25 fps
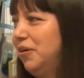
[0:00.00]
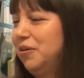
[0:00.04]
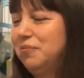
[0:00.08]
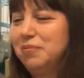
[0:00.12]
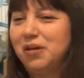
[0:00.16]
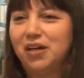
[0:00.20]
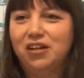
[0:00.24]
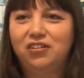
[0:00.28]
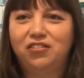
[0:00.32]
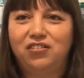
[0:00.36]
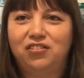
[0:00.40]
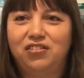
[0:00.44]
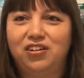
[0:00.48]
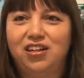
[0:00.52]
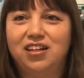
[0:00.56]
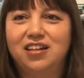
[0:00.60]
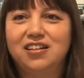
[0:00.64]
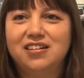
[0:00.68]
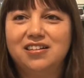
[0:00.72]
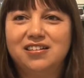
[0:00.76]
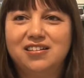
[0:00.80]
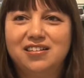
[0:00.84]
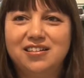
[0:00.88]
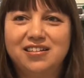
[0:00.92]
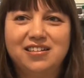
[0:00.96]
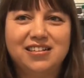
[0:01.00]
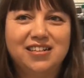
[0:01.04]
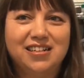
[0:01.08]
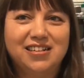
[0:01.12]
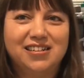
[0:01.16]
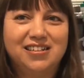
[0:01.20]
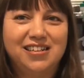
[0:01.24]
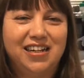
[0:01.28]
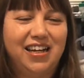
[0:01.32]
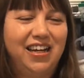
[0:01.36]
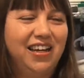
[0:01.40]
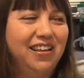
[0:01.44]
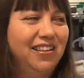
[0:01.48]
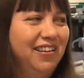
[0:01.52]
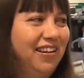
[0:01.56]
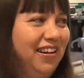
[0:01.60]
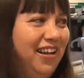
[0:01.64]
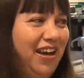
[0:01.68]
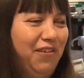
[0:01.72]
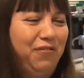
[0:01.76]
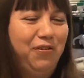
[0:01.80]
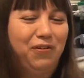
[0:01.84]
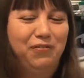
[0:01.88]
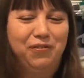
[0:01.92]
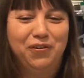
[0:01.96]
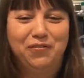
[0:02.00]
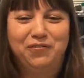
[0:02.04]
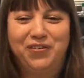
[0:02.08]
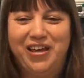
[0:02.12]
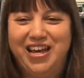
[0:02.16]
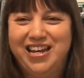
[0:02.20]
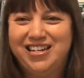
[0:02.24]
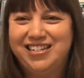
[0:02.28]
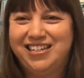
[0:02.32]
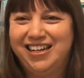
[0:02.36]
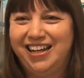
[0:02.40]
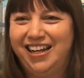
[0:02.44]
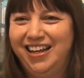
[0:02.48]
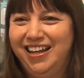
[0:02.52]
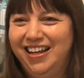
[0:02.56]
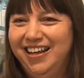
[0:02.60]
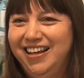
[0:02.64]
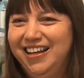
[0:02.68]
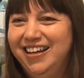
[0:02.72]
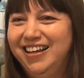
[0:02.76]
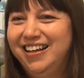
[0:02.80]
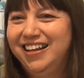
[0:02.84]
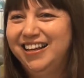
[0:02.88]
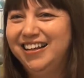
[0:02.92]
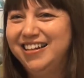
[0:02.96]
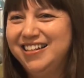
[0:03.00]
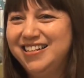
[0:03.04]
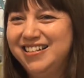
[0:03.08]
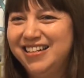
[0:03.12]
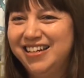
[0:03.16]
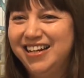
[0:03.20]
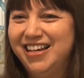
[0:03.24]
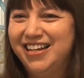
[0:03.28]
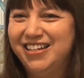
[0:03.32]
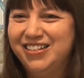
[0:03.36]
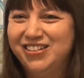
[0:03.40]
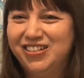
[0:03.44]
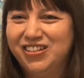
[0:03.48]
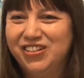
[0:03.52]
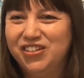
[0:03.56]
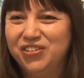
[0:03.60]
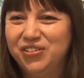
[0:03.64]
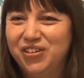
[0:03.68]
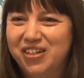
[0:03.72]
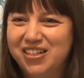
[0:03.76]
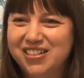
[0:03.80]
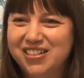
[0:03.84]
pretty much, yeah. This is a day in the life of a vet, listening to